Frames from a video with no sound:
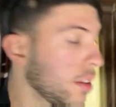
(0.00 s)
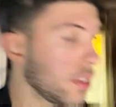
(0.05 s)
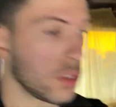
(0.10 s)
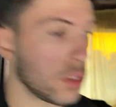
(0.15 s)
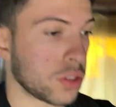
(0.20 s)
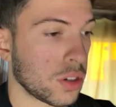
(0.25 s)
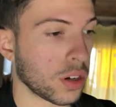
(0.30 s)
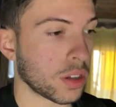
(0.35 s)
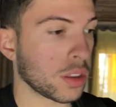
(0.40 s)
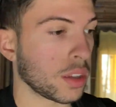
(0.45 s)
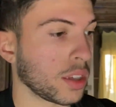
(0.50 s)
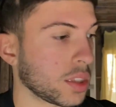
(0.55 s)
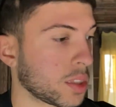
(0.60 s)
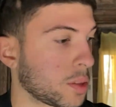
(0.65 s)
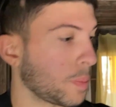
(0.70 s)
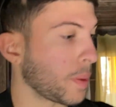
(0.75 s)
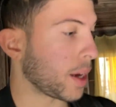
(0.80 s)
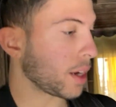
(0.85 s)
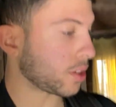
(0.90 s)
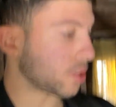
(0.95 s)
during the
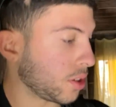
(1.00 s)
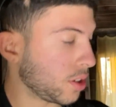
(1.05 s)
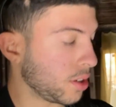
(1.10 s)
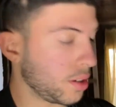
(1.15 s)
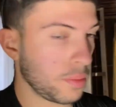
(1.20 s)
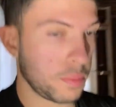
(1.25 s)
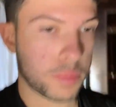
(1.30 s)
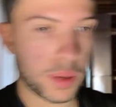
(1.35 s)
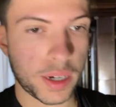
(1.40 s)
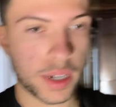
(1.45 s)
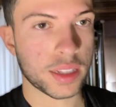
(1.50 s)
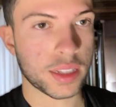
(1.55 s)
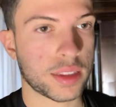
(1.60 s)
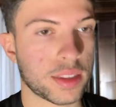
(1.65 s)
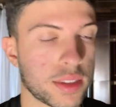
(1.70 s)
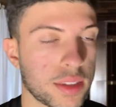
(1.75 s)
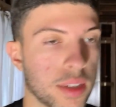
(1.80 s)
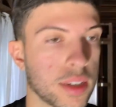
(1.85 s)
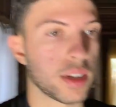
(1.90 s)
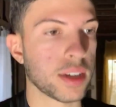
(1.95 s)
inspection, but
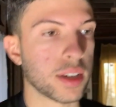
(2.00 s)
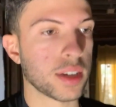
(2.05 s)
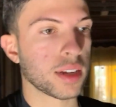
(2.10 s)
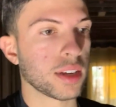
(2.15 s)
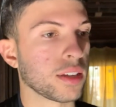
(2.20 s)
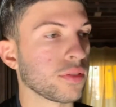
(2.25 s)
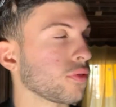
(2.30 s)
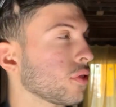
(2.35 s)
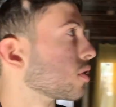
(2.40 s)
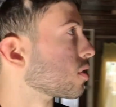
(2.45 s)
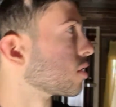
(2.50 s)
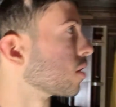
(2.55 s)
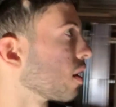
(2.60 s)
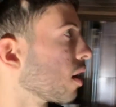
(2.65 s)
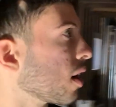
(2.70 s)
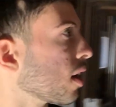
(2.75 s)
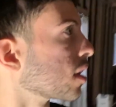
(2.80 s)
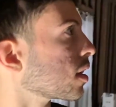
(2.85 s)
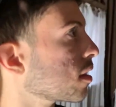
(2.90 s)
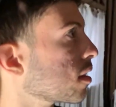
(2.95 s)
if it's
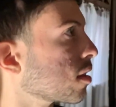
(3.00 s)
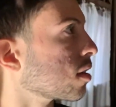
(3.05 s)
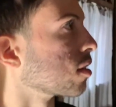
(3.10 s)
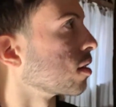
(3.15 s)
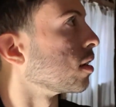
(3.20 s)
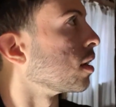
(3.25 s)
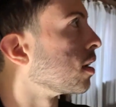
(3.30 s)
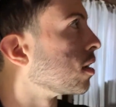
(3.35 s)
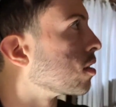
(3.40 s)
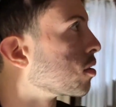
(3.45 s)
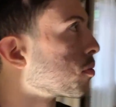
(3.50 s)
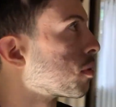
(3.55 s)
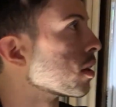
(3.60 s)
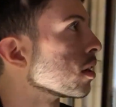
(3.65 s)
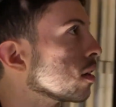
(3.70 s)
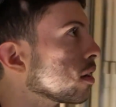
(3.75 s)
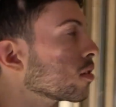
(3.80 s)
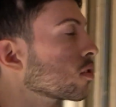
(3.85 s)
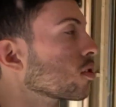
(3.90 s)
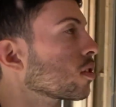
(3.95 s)
not, it is what
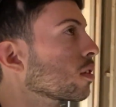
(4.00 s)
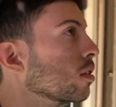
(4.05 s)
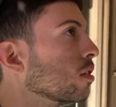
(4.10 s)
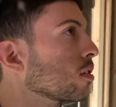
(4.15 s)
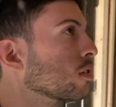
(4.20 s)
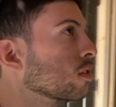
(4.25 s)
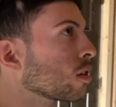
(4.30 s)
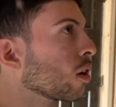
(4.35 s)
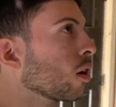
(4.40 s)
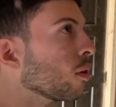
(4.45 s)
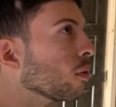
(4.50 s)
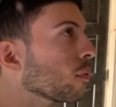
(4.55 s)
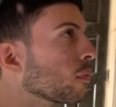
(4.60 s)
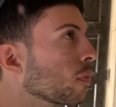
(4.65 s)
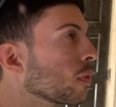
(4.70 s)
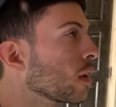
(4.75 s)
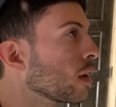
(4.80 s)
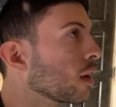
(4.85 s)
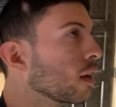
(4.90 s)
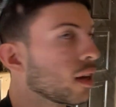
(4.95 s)
it is. So
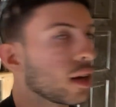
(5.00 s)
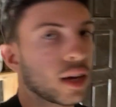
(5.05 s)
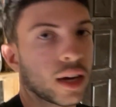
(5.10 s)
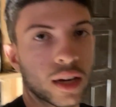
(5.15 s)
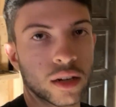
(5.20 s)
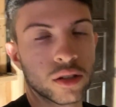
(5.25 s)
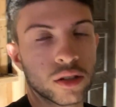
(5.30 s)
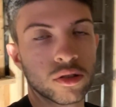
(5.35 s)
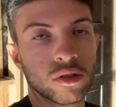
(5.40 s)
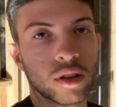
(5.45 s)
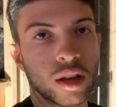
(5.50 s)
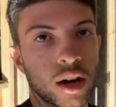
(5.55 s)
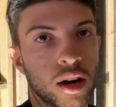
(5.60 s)
I'm gonna do that